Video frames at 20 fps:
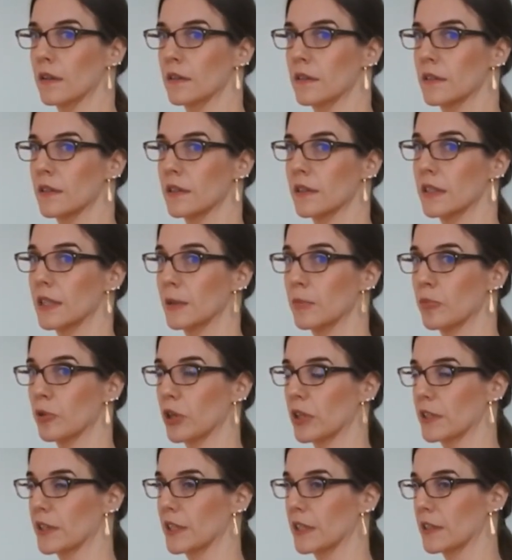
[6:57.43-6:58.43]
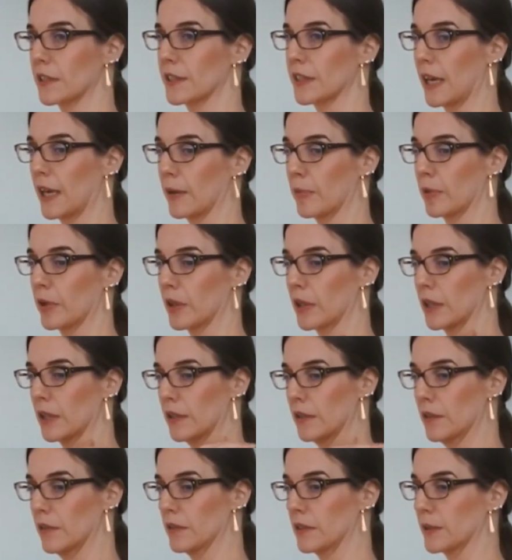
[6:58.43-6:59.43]
to depress that scapula,
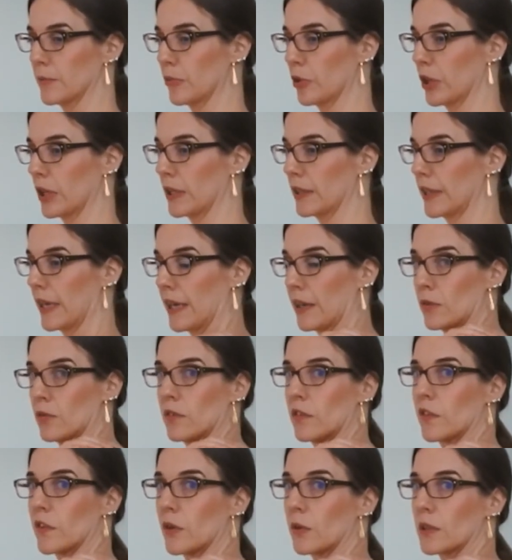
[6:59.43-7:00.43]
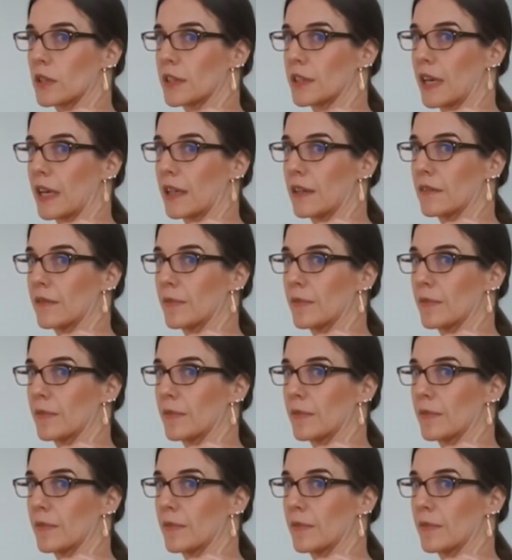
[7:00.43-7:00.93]
to bring it down so it's not